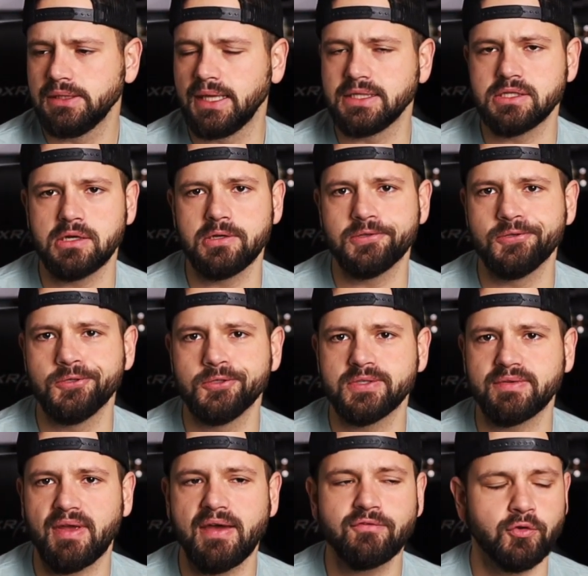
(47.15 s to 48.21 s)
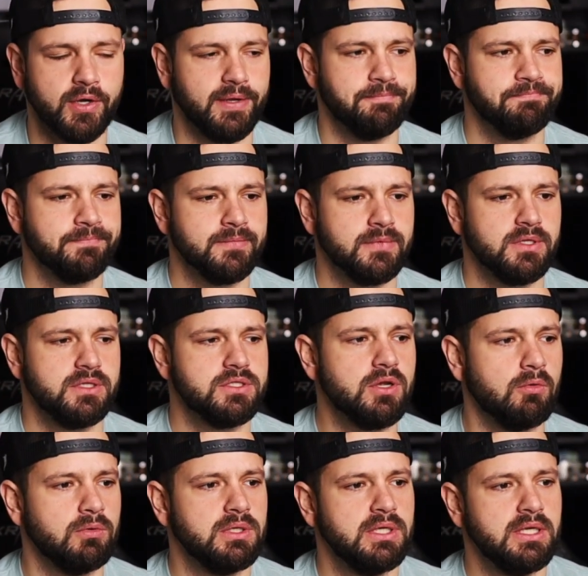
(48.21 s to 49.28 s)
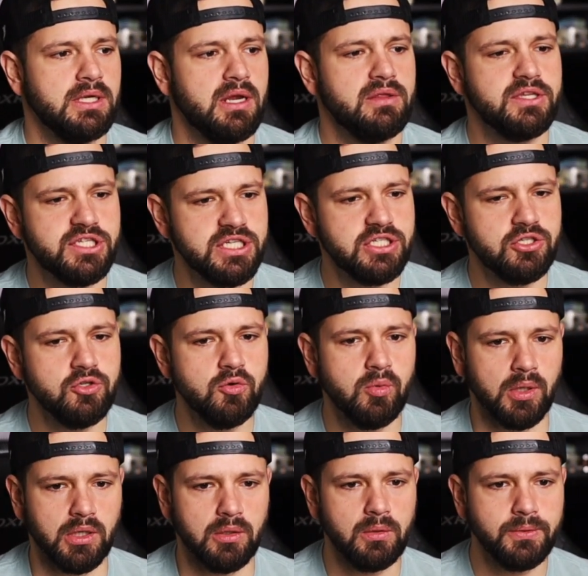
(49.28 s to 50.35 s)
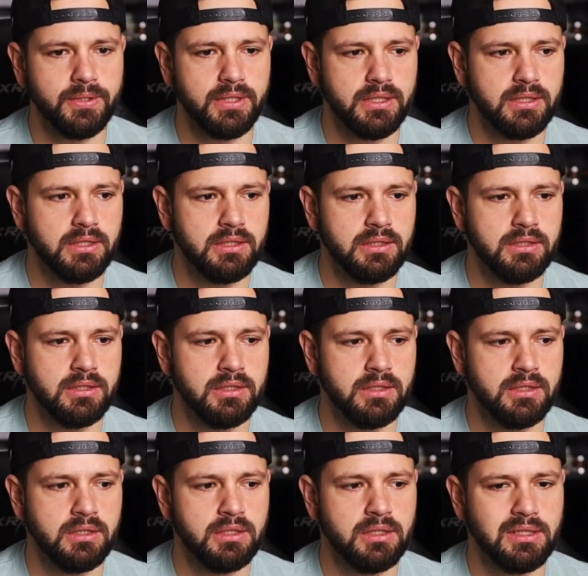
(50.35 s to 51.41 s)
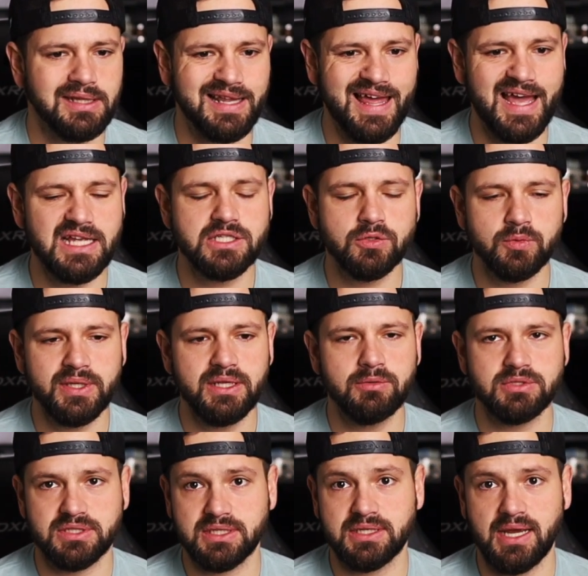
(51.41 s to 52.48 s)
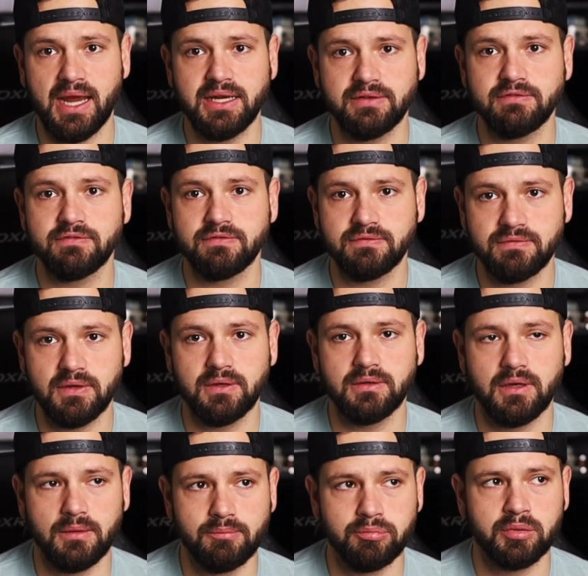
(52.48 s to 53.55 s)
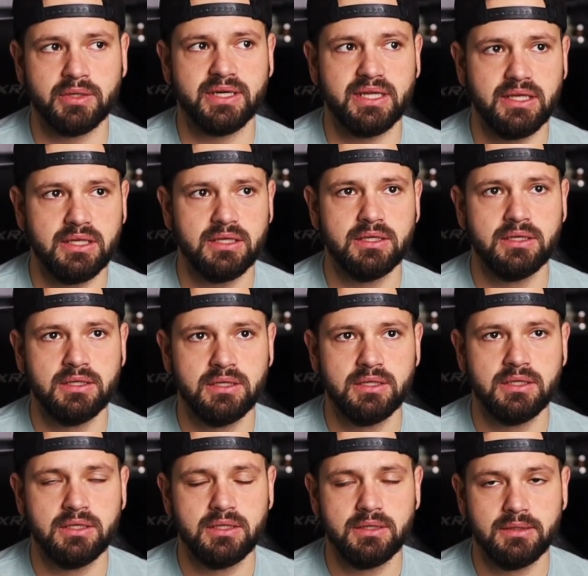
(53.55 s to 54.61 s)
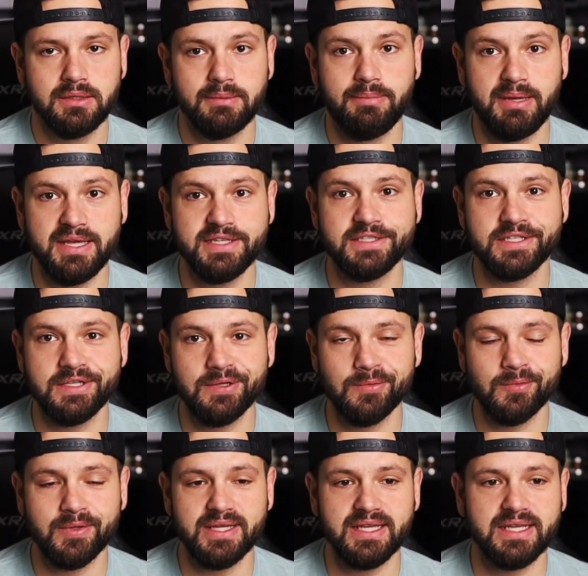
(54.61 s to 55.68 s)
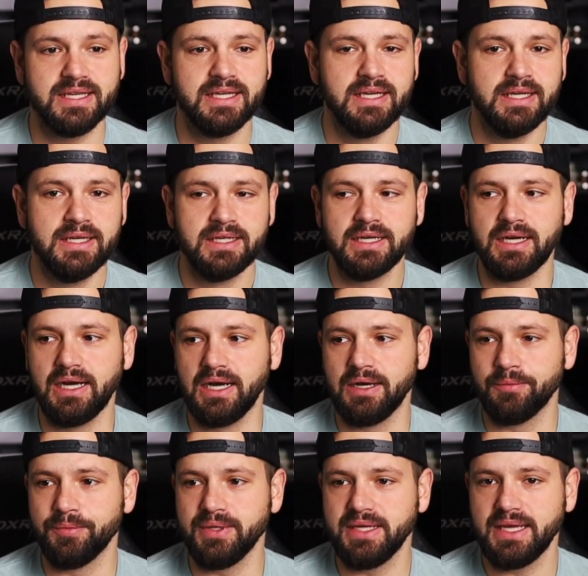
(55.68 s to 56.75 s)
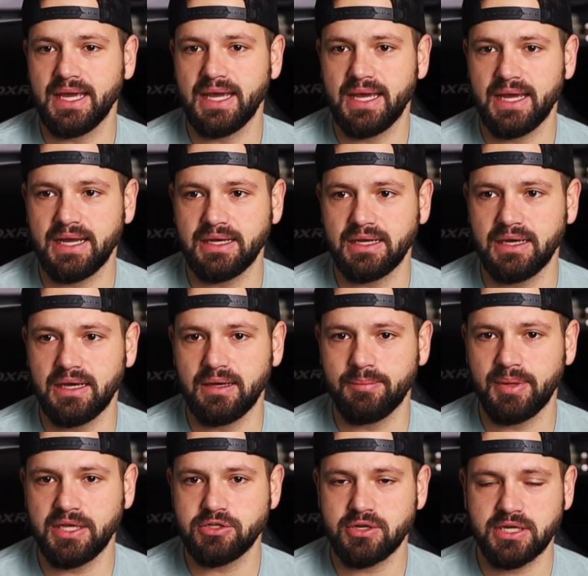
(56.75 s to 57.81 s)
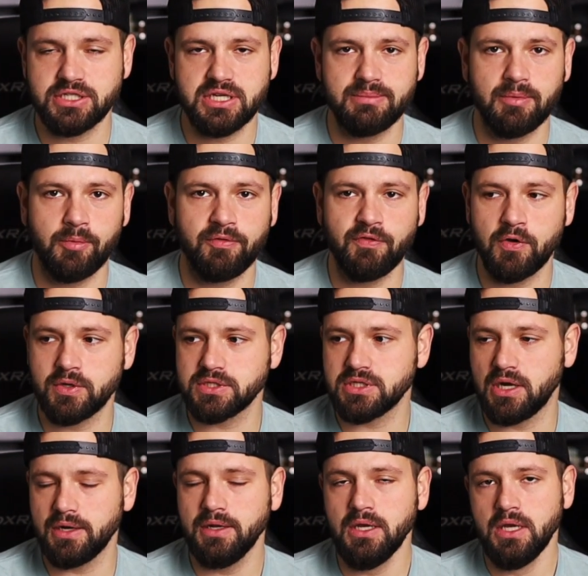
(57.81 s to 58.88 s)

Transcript: that's all the news I've got for you. So, in the G2 world, last week was kind of a pretty busy week. We had a Patreon shipment we focused on,